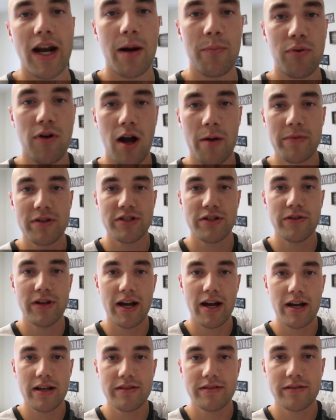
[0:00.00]
And I promise you
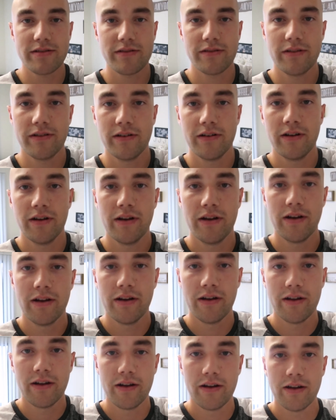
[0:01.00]
guys
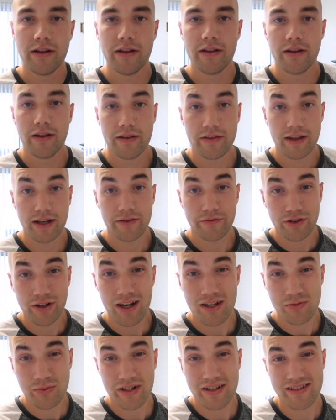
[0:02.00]
that if you
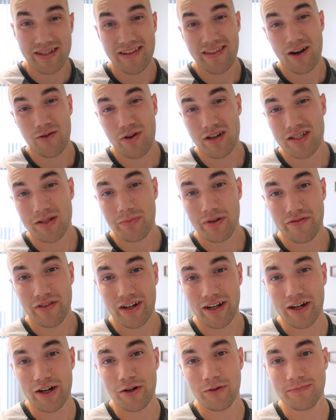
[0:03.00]
guys wanna see that recipe
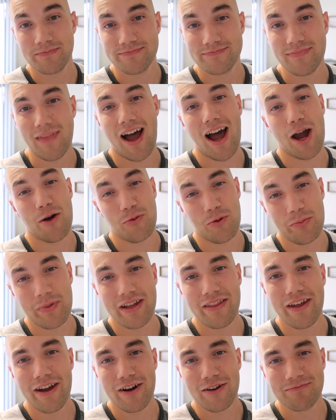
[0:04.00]
video, I will
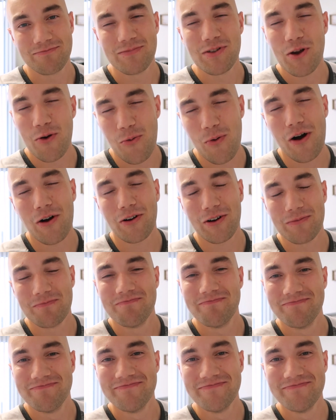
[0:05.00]
be there. You're welcome.